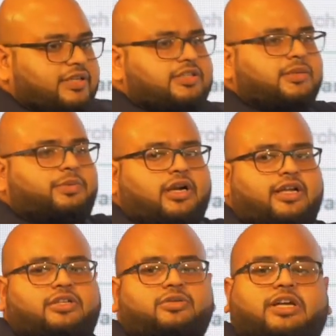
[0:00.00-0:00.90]
in the
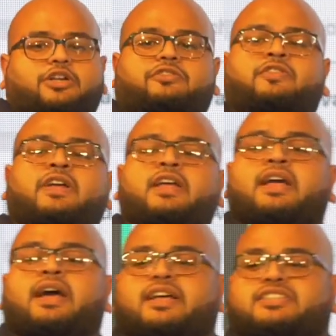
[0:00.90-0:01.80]
product to kind of
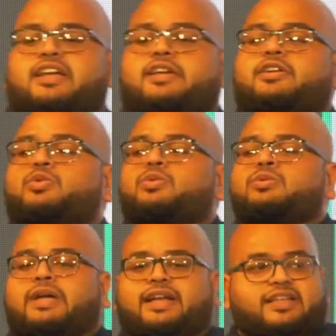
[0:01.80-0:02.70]
assign it
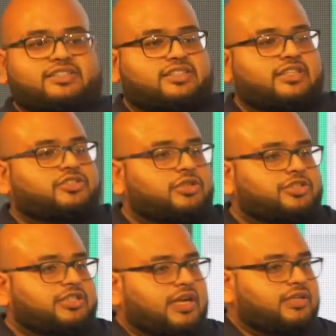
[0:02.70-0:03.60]
to an existing
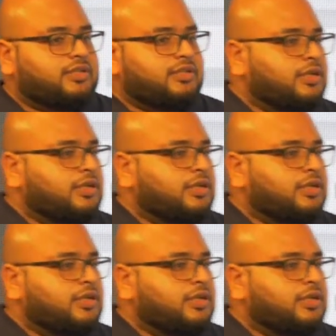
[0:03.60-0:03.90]
solution article